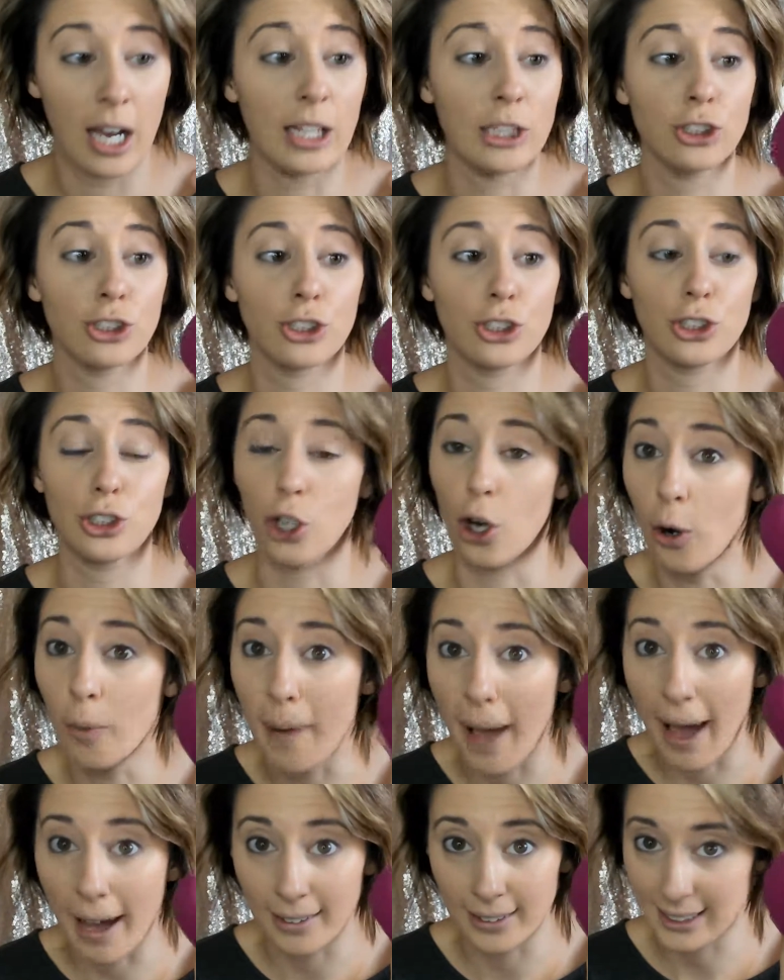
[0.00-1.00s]
so
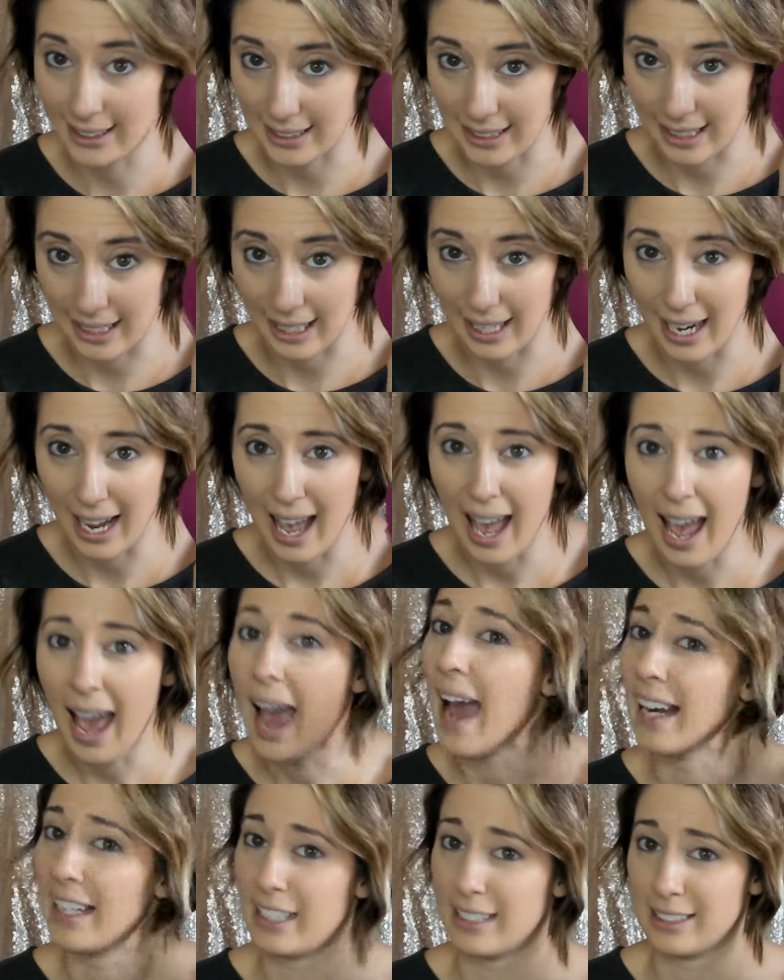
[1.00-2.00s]
bouncy,
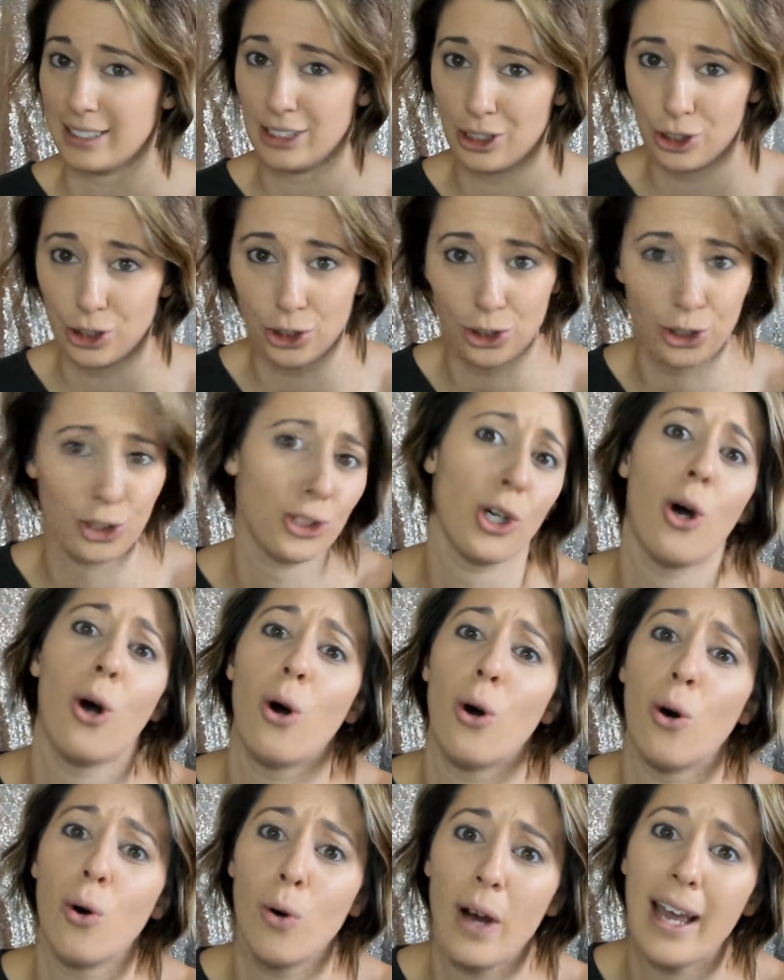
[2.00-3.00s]
and it's
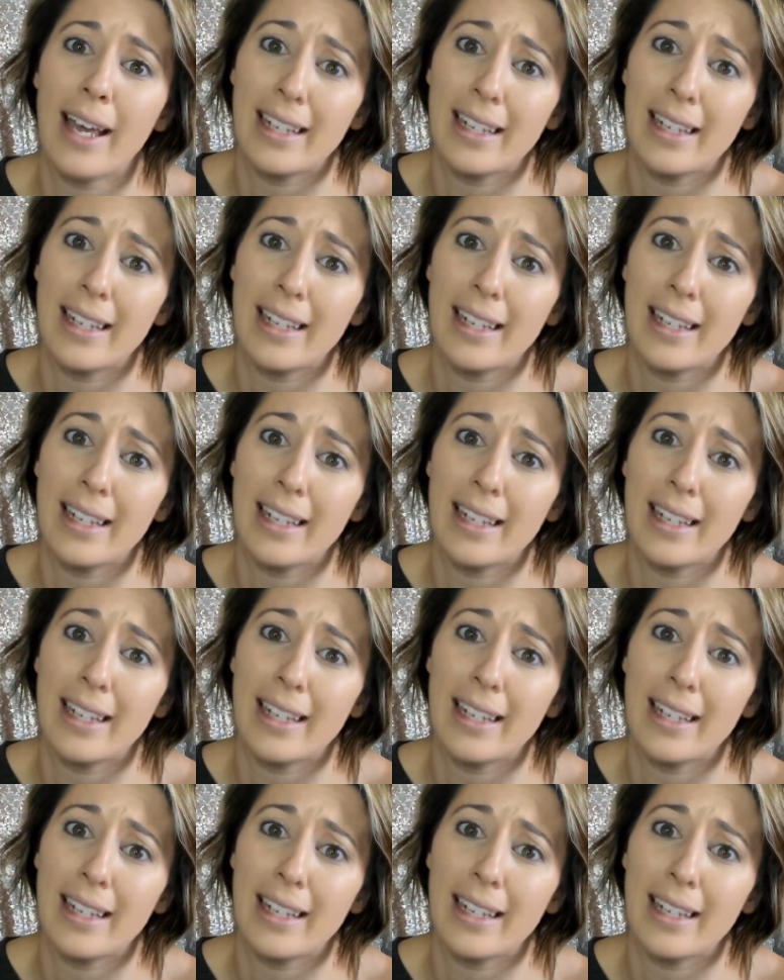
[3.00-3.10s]
so